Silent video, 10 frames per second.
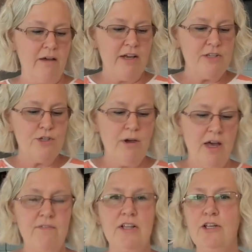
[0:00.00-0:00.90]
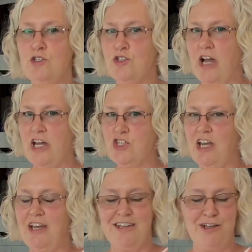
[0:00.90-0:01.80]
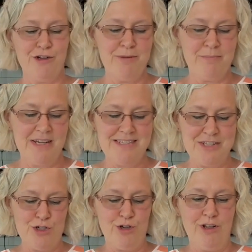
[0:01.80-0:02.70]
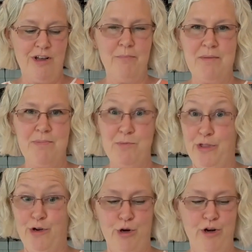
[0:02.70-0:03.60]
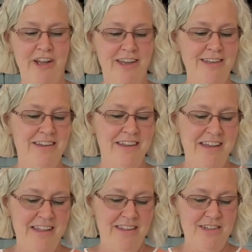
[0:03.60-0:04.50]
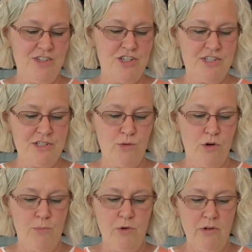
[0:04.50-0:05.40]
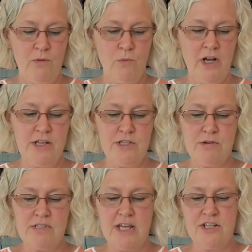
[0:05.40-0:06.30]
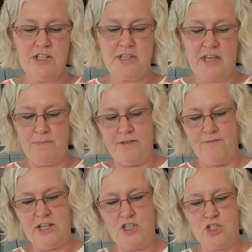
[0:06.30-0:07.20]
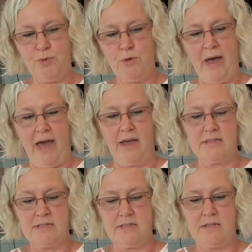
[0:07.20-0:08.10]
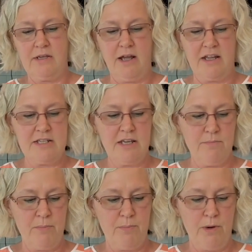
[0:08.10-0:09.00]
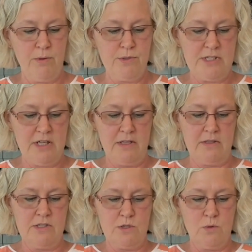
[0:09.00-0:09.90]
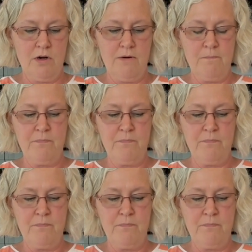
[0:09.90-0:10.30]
Now I do have a little trash can here that my sister-in-law made me with her Cricut that is just adorable. And what I do is I just keep the vegetable bags that I get my produce in at the store.